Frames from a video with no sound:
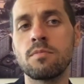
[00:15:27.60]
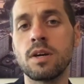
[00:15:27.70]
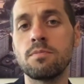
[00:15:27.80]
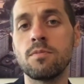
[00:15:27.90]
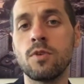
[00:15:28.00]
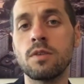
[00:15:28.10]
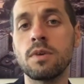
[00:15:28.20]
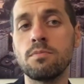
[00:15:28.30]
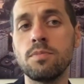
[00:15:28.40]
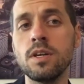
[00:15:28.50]
my one of
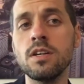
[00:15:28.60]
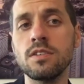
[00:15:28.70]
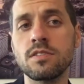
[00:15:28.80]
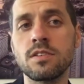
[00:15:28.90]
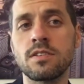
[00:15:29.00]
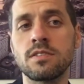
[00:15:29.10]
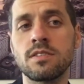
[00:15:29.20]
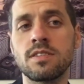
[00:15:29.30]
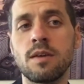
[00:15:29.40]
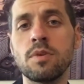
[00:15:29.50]
my big concerns
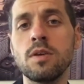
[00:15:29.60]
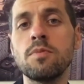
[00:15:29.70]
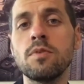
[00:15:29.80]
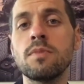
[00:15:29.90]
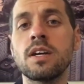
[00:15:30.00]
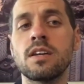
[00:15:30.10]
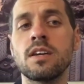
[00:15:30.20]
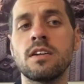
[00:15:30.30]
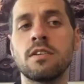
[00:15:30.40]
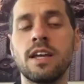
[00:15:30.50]
is that people might
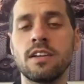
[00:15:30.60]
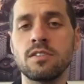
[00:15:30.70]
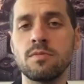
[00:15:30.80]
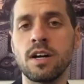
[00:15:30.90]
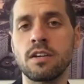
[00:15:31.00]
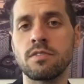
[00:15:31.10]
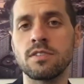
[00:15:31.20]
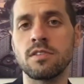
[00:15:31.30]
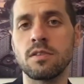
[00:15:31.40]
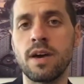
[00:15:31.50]
get an antibody
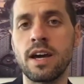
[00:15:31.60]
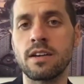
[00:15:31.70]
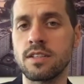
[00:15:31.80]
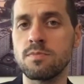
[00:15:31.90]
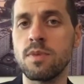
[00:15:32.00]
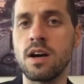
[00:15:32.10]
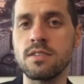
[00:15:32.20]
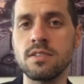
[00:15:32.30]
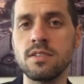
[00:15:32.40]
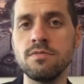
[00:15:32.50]
result back that's
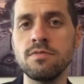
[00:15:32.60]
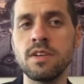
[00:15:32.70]
positive.